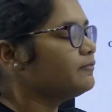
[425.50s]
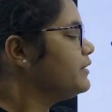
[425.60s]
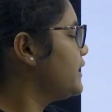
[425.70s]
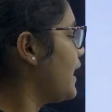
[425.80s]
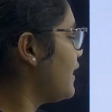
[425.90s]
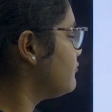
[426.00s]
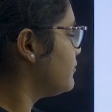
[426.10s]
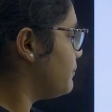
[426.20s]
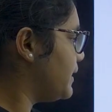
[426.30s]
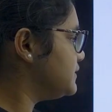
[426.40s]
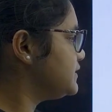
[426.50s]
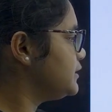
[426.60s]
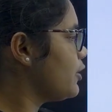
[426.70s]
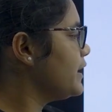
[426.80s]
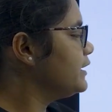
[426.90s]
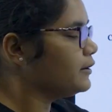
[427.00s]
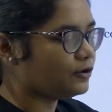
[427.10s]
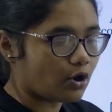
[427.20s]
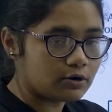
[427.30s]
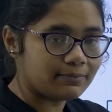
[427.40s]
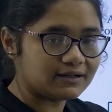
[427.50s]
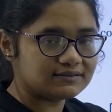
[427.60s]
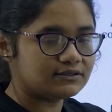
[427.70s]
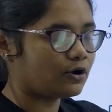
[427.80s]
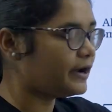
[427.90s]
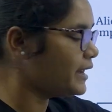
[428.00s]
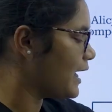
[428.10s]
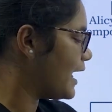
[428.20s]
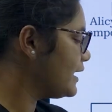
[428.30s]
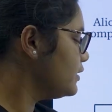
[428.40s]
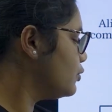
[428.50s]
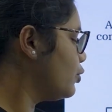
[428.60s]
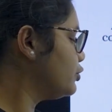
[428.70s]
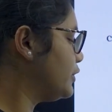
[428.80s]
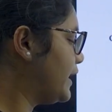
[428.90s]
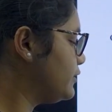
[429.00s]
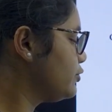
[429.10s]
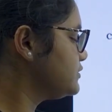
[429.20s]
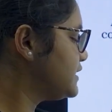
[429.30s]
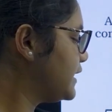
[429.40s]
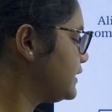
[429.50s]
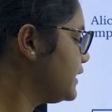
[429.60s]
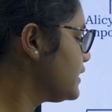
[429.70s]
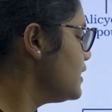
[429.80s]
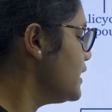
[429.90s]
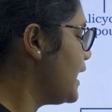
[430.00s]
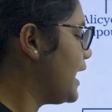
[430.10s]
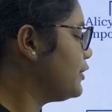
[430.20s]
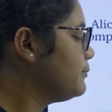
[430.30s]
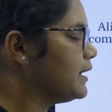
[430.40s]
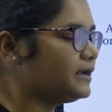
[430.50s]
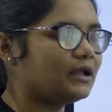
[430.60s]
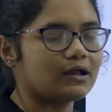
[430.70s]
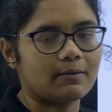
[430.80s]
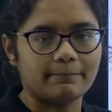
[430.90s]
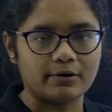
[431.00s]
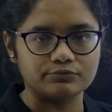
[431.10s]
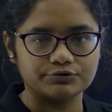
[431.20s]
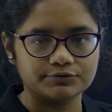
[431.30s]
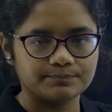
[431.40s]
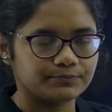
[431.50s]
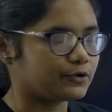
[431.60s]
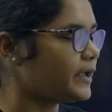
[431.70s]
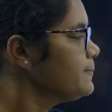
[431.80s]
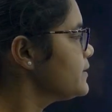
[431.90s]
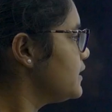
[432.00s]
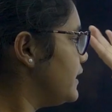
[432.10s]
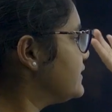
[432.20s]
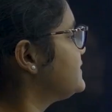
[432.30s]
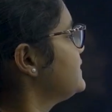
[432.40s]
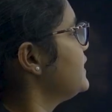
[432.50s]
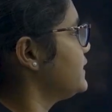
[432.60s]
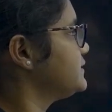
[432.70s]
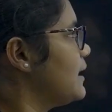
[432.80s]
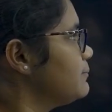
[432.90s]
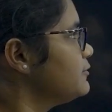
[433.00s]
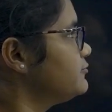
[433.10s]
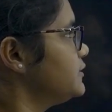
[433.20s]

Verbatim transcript: we have benzenoid, non-benzenoid and heterocyclic aromatic compounds. Okay, let's see the example